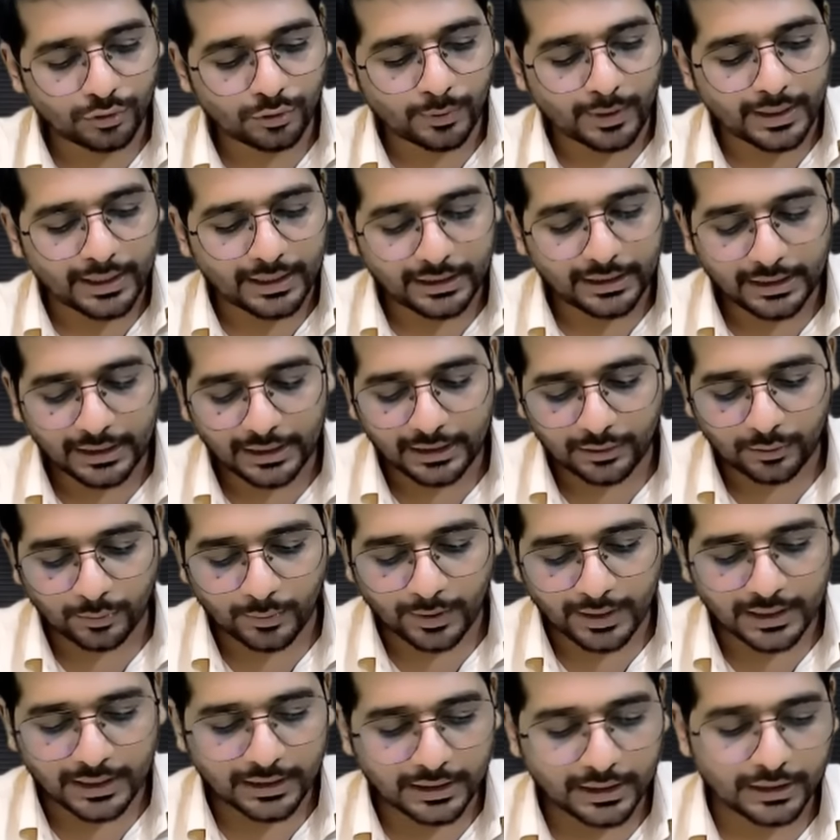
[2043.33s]

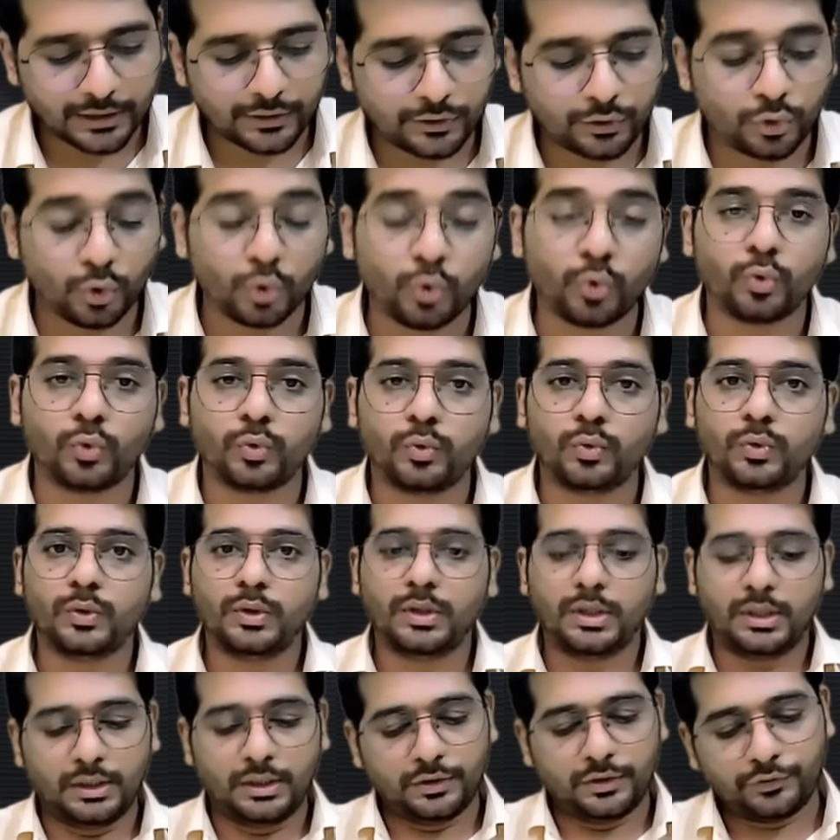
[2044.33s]
2022.
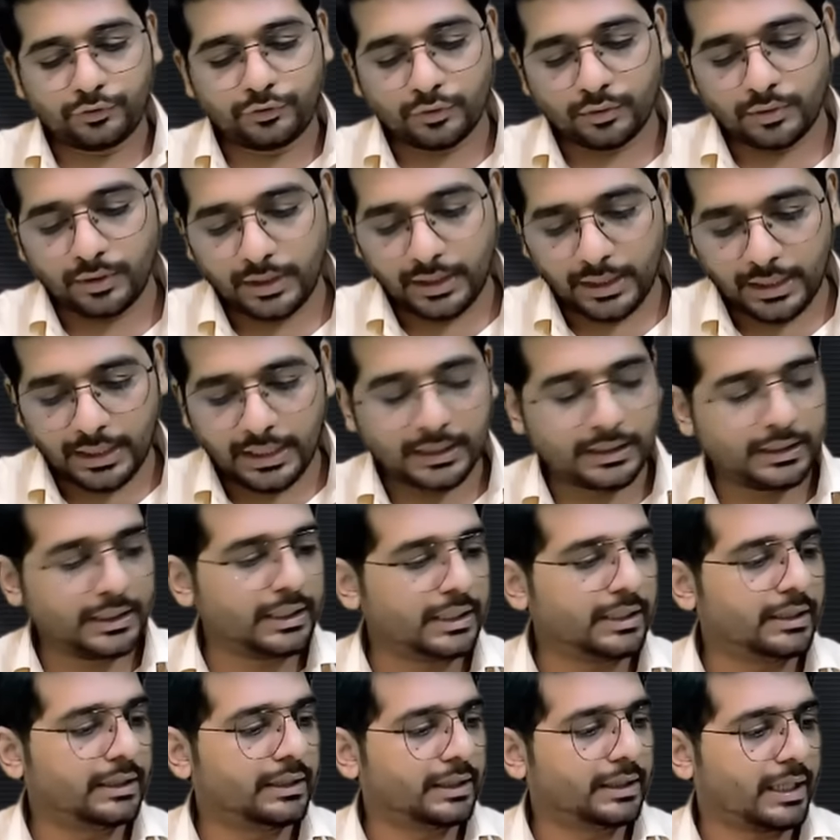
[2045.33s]
So
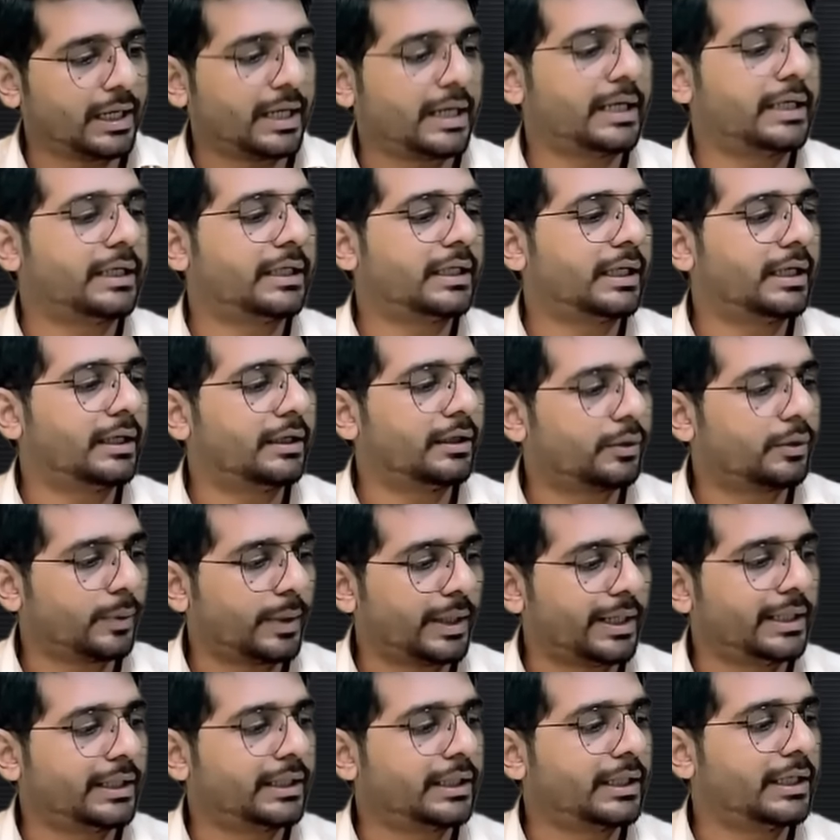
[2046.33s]
18, 19,
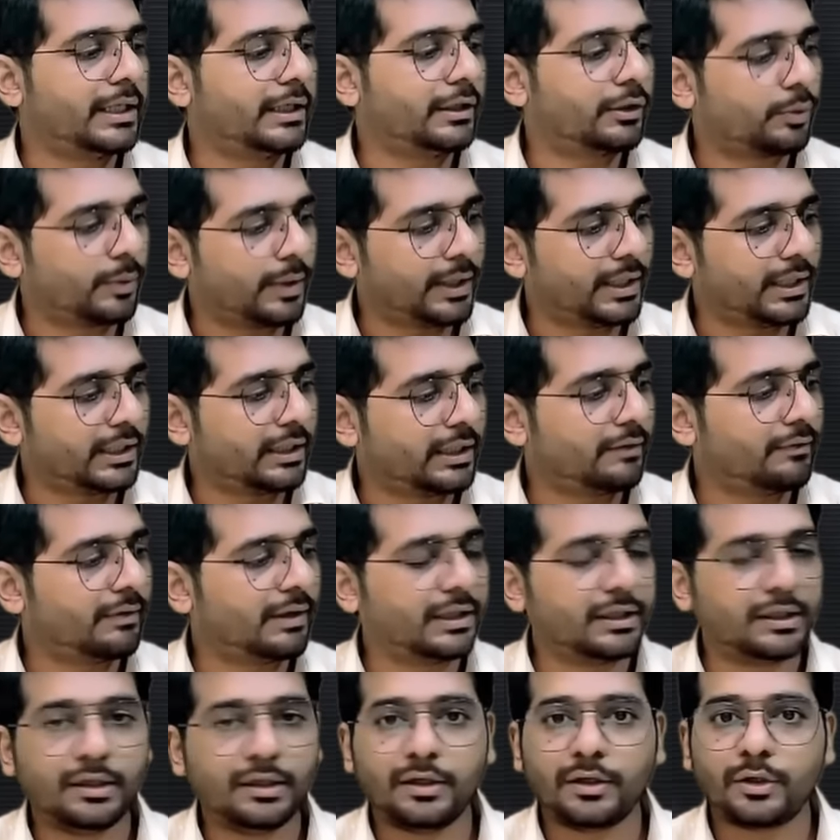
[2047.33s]
20,
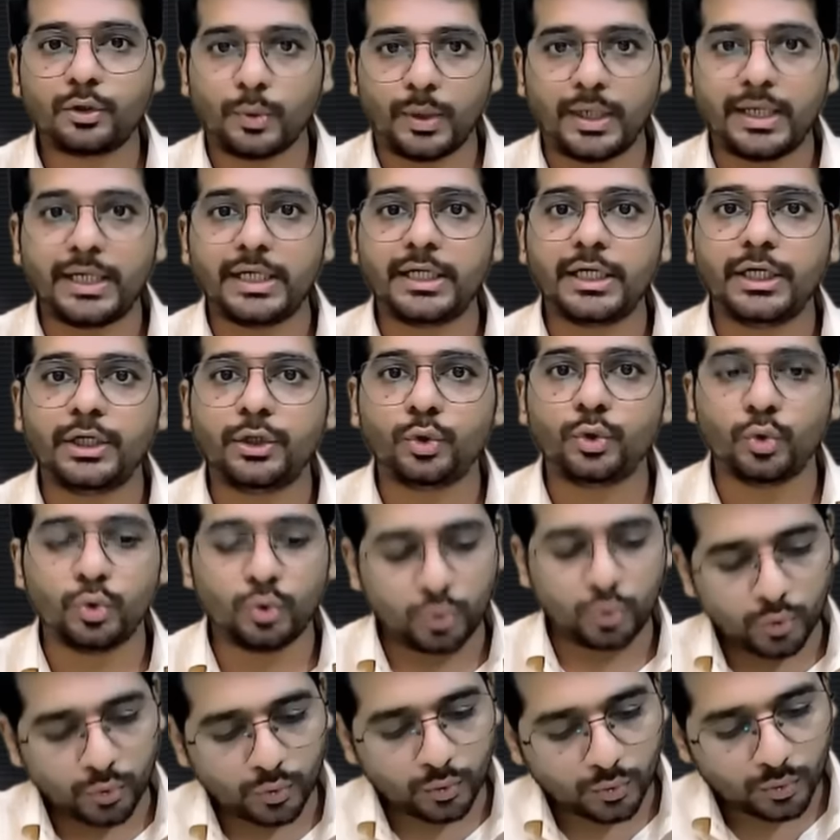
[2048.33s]
21,
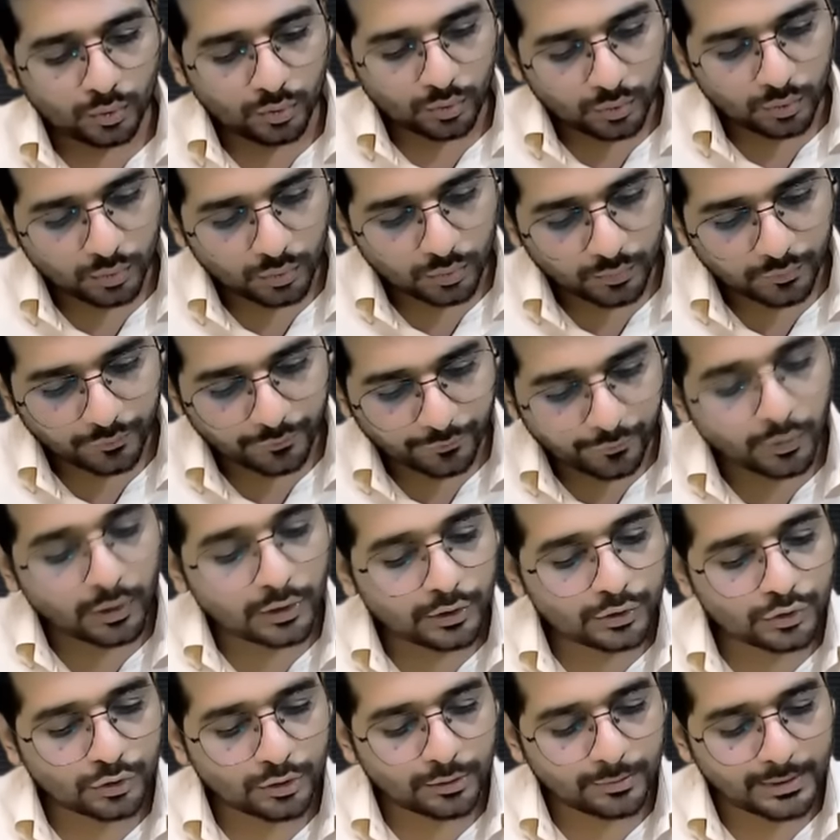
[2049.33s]
22
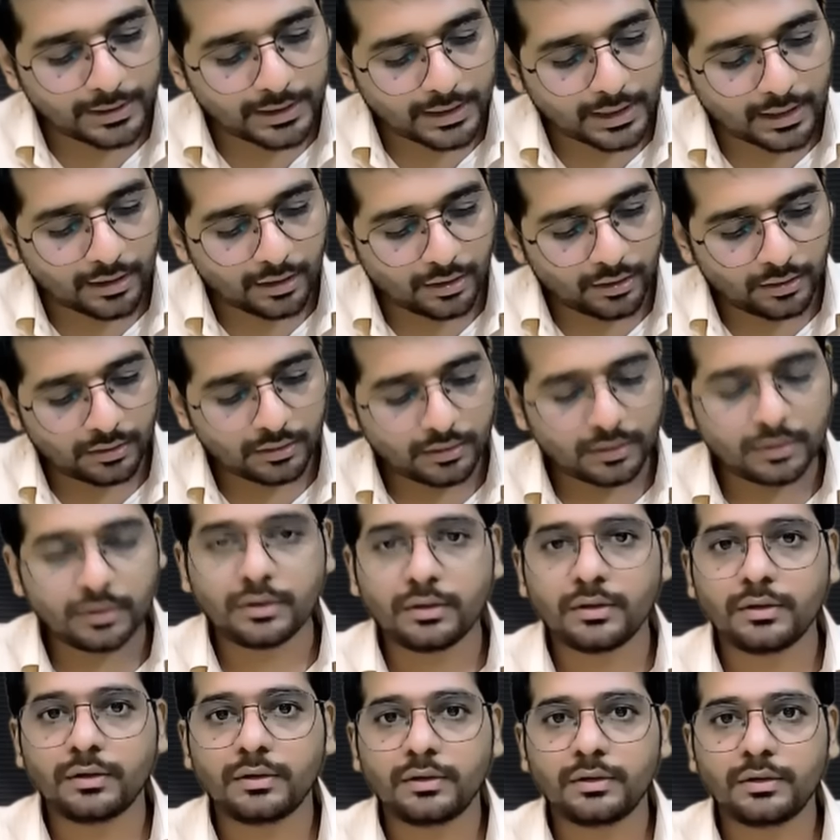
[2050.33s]
full should be there,
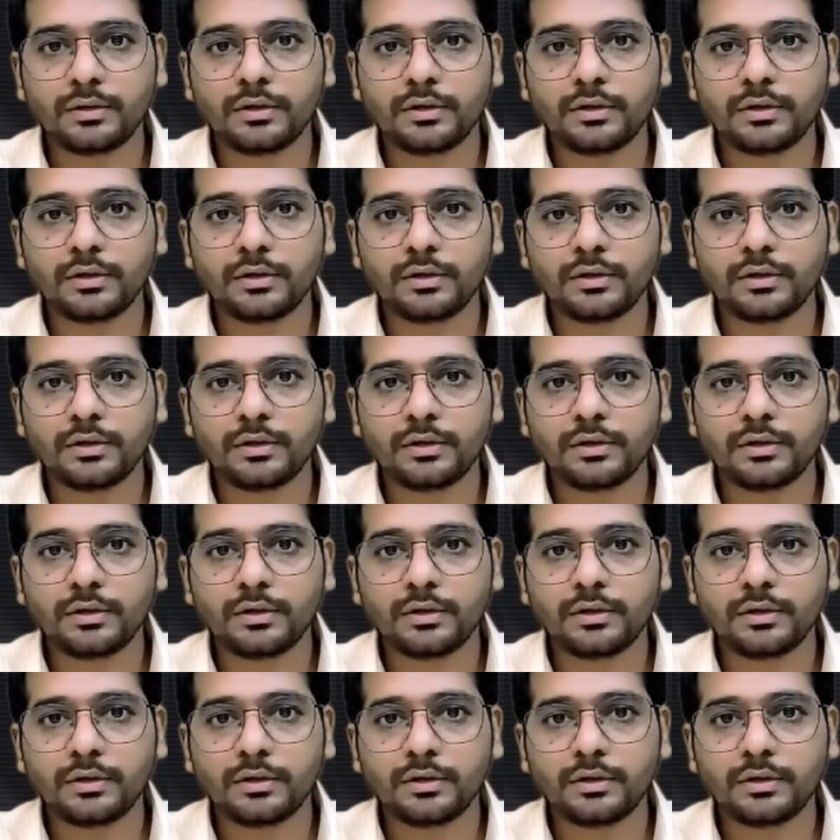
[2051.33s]
no?